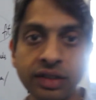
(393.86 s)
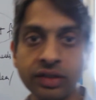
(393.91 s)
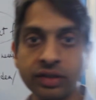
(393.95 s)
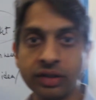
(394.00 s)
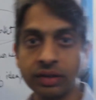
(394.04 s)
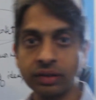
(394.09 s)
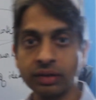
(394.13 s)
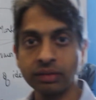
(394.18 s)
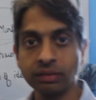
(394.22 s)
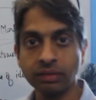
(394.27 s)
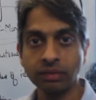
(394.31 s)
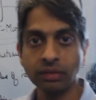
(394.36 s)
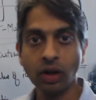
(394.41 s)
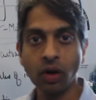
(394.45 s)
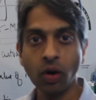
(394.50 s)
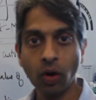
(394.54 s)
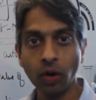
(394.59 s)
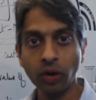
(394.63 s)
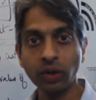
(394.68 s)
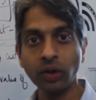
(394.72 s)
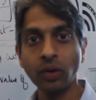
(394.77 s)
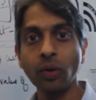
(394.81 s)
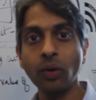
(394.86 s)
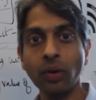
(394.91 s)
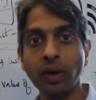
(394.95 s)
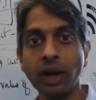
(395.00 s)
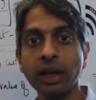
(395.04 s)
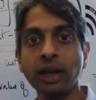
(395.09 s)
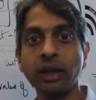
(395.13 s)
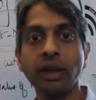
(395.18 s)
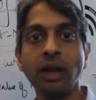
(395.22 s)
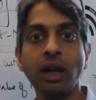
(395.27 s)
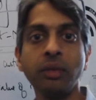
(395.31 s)
into hardcore
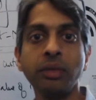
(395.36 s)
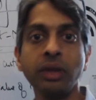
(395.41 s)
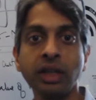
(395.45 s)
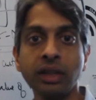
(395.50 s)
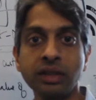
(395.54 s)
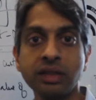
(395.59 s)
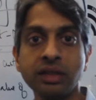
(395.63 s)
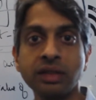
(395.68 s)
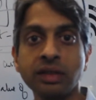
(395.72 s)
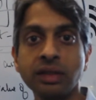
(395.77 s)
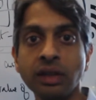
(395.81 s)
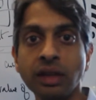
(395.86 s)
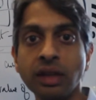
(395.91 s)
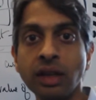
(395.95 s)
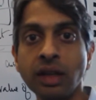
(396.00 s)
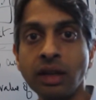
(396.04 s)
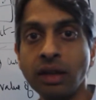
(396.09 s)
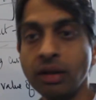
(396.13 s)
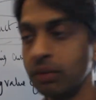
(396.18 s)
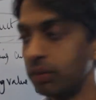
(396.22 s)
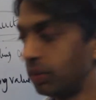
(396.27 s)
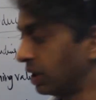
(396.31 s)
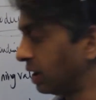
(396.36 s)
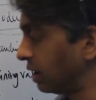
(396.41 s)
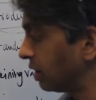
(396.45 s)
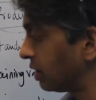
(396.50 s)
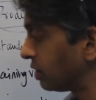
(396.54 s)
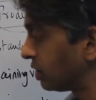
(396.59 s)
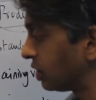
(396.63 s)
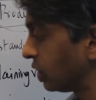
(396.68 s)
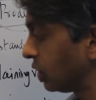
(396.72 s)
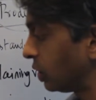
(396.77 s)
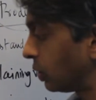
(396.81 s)
economics,
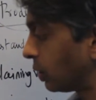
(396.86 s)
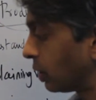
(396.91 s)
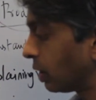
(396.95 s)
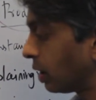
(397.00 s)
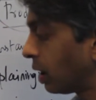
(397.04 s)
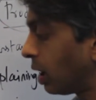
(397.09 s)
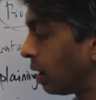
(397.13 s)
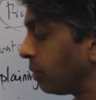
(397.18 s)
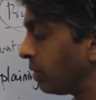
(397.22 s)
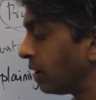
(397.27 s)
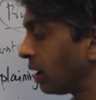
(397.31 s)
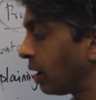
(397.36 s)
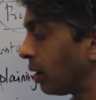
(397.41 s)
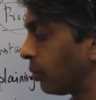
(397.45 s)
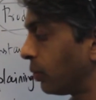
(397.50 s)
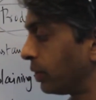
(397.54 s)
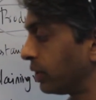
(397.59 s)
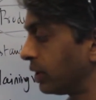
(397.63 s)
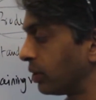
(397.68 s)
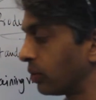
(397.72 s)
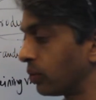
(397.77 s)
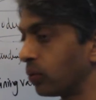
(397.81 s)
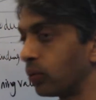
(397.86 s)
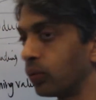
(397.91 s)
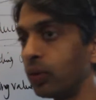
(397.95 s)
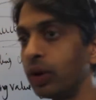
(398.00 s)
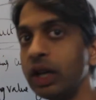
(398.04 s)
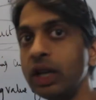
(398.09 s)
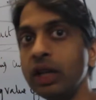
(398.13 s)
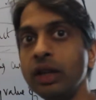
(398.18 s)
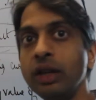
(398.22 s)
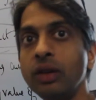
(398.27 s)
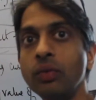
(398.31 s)
because you're coming up with a
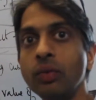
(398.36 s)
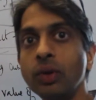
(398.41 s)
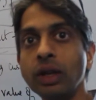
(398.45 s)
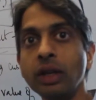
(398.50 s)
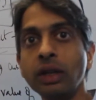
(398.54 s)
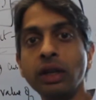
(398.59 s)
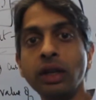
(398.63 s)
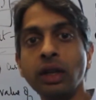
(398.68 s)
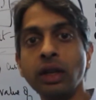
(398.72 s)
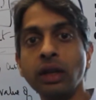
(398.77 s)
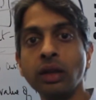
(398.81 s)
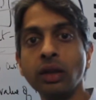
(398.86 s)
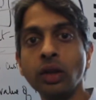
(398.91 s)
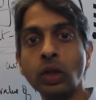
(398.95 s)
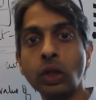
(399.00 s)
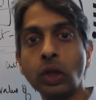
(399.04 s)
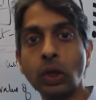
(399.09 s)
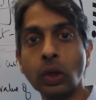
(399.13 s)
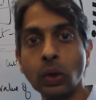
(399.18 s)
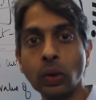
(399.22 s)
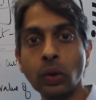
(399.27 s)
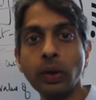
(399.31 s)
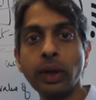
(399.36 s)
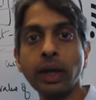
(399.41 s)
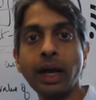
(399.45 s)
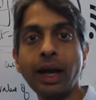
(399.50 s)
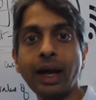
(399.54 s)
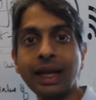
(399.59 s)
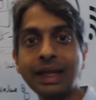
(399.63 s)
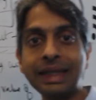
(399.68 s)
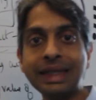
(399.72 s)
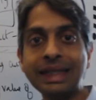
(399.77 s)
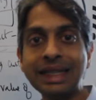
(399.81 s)
really, really good
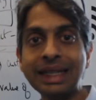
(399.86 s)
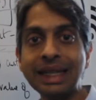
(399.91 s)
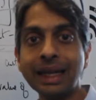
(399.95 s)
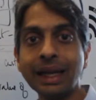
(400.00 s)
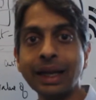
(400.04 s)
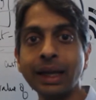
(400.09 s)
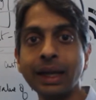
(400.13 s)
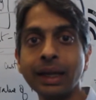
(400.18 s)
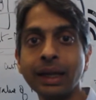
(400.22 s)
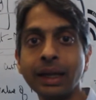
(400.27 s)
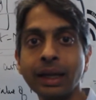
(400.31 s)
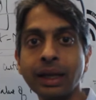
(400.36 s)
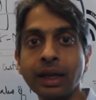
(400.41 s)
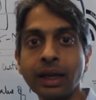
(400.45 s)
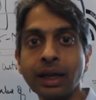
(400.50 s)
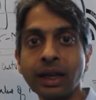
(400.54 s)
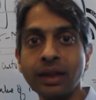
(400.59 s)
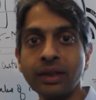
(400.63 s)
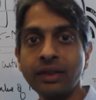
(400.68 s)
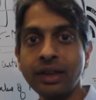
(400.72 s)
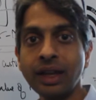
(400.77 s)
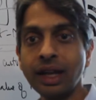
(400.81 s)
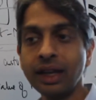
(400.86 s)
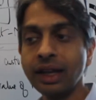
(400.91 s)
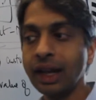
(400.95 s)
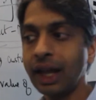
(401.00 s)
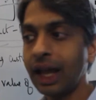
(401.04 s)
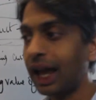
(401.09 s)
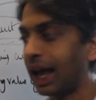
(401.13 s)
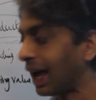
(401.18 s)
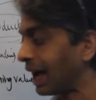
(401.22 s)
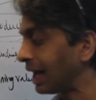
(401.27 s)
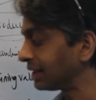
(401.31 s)
idea that
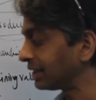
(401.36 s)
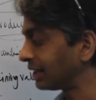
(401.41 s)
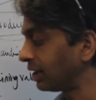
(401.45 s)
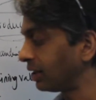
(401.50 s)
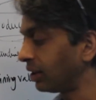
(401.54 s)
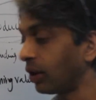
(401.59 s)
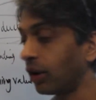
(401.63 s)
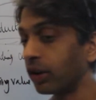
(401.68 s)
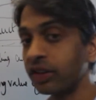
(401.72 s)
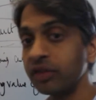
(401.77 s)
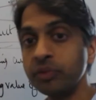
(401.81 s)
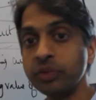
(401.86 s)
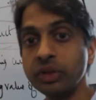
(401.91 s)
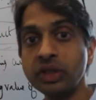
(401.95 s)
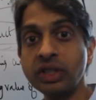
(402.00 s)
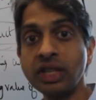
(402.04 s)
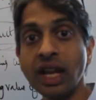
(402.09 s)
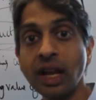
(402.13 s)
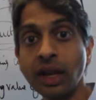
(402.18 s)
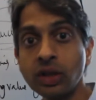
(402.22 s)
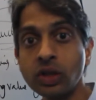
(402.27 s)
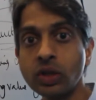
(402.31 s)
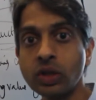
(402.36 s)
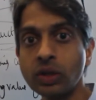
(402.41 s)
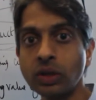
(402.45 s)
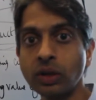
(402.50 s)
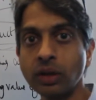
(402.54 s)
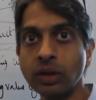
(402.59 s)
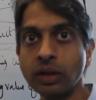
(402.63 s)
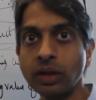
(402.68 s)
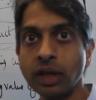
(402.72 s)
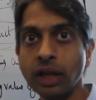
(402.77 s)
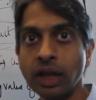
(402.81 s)
has a lot of
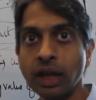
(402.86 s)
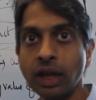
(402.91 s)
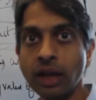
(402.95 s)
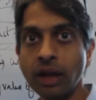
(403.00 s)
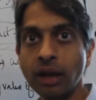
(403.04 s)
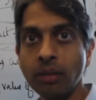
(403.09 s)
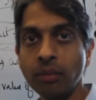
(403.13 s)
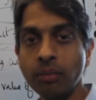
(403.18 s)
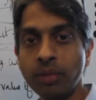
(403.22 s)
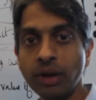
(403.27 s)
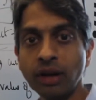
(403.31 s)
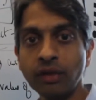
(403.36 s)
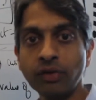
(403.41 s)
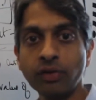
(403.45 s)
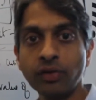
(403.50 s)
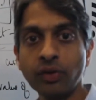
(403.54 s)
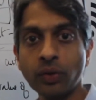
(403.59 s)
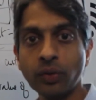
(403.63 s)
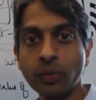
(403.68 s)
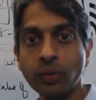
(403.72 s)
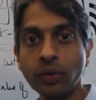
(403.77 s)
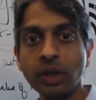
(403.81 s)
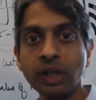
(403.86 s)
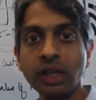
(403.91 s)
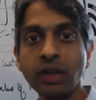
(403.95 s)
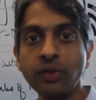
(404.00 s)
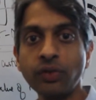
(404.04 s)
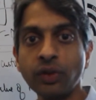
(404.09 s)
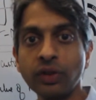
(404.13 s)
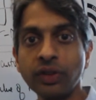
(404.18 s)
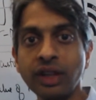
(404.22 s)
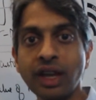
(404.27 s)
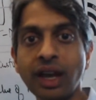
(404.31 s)
potential. But for
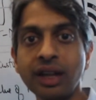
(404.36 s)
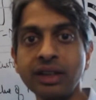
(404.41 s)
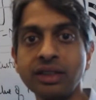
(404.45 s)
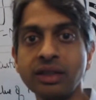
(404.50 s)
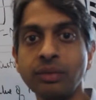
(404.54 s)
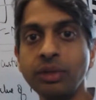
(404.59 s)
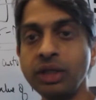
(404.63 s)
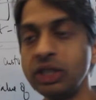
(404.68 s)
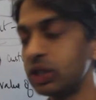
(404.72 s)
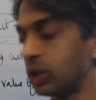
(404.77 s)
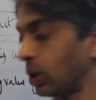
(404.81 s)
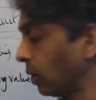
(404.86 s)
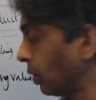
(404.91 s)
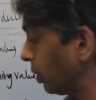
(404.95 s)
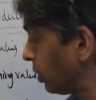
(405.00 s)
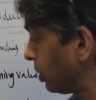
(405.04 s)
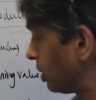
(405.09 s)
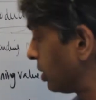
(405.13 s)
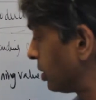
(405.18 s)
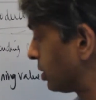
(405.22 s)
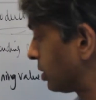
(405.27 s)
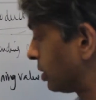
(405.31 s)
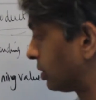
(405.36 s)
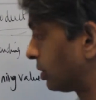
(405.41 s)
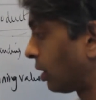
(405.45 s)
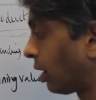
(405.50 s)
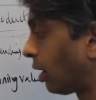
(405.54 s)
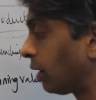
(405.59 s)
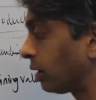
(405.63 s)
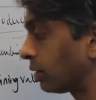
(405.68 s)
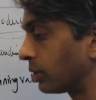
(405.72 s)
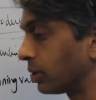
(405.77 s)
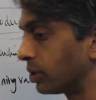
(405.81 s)
that to be turned into
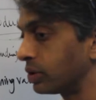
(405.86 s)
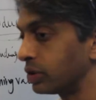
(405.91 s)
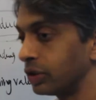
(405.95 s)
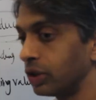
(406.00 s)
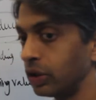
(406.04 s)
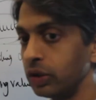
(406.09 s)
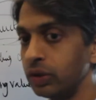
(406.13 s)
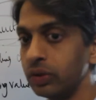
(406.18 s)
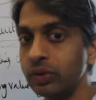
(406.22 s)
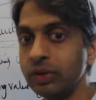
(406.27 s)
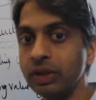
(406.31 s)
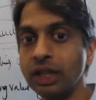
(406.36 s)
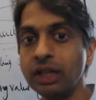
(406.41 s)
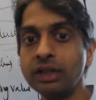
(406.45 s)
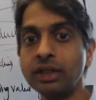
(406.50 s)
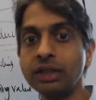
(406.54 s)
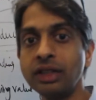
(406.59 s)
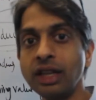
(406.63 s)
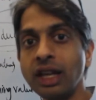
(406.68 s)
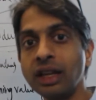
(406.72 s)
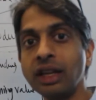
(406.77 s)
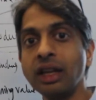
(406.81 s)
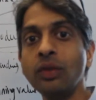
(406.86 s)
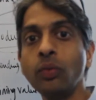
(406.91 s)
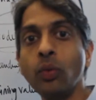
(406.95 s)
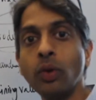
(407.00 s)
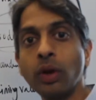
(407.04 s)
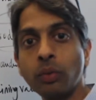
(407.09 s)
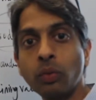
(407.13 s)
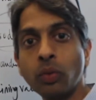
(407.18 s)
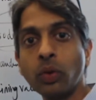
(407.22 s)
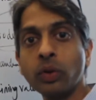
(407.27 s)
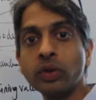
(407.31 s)
dollars, you need to take it
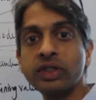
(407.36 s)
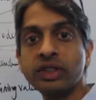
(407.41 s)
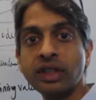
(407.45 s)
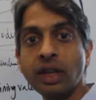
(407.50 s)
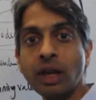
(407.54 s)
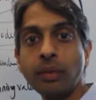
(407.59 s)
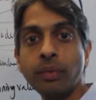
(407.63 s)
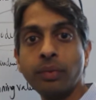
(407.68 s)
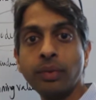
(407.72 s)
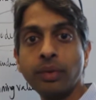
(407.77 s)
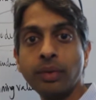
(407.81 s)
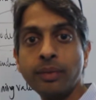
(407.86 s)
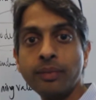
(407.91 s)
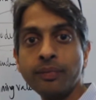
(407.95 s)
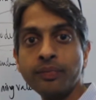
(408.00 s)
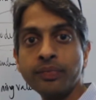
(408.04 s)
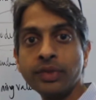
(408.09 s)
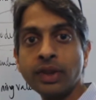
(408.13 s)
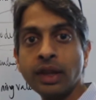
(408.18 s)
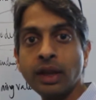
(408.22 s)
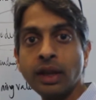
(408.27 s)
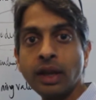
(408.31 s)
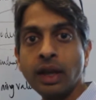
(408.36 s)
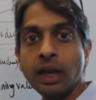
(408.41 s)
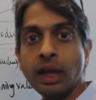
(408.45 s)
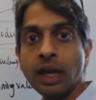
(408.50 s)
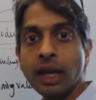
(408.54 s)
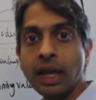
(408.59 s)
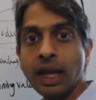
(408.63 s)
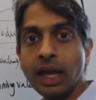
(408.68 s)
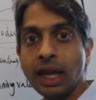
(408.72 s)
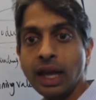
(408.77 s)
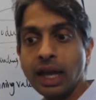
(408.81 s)
one more step.
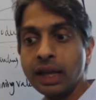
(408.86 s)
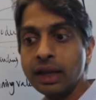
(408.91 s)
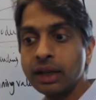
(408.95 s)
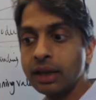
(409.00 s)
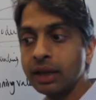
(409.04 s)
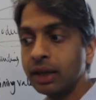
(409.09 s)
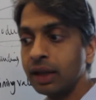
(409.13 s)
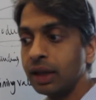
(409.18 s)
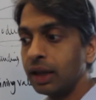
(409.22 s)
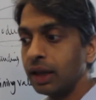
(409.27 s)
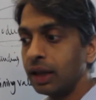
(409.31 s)
And